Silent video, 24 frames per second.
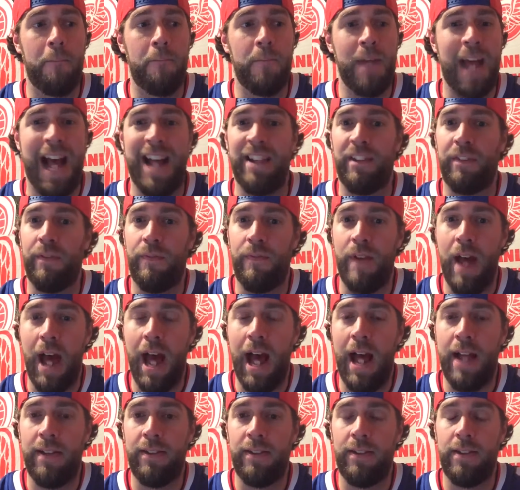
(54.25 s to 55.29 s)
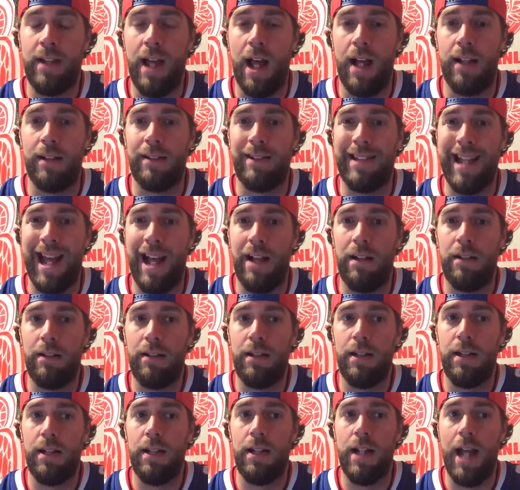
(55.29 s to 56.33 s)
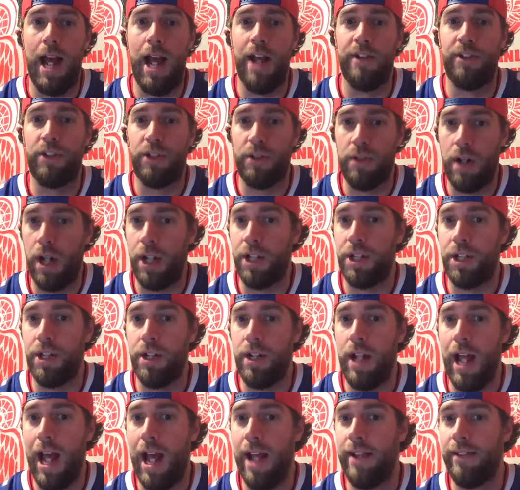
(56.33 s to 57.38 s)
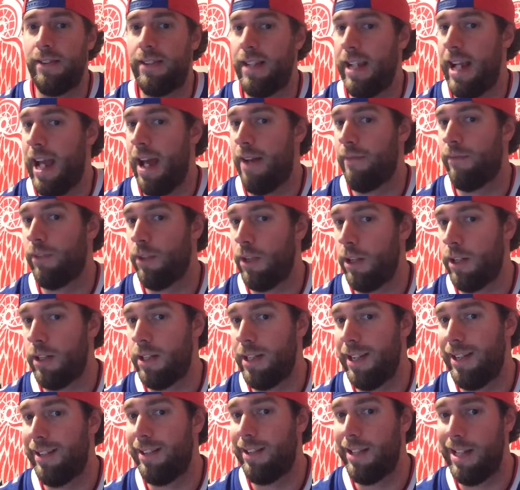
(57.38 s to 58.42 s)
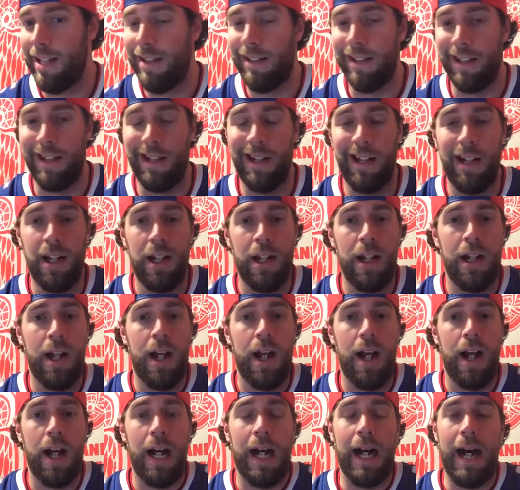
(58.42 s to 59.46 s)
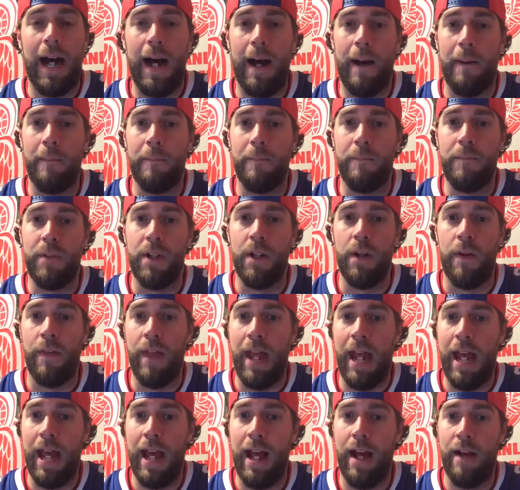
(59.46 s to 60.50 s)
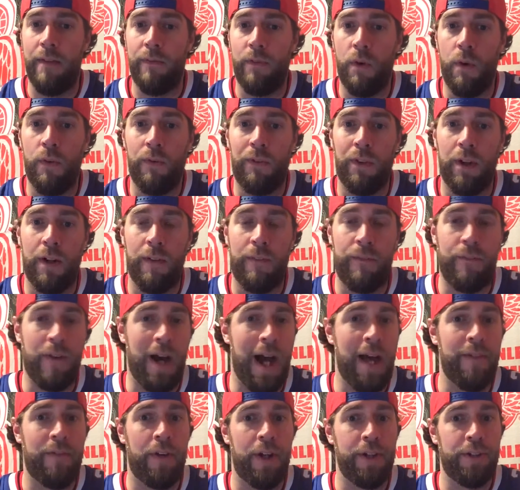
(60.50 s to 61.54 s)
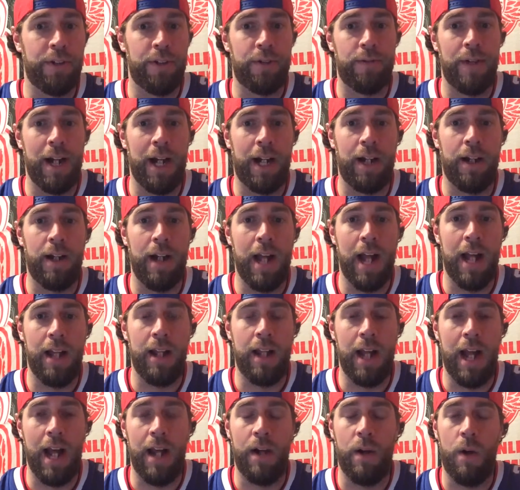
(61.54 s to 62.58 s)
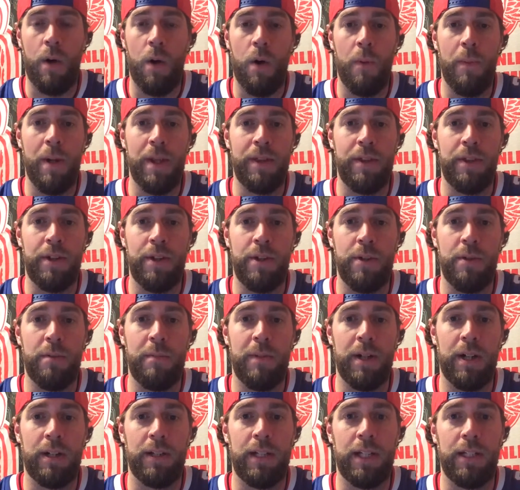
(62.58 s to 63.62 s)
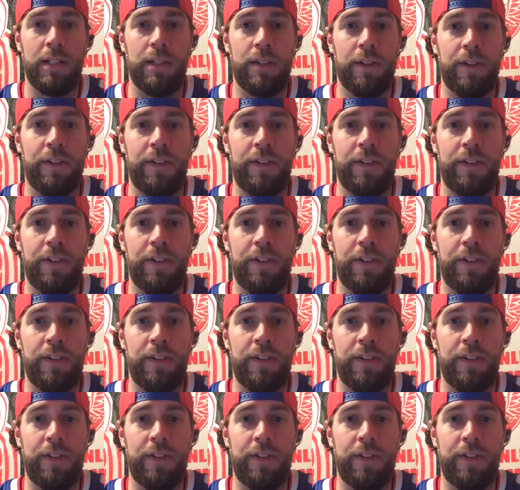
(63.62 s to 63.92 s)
as fast, as talented, as structured as they have looked this season. They have over a 500 record at home at their new building, Little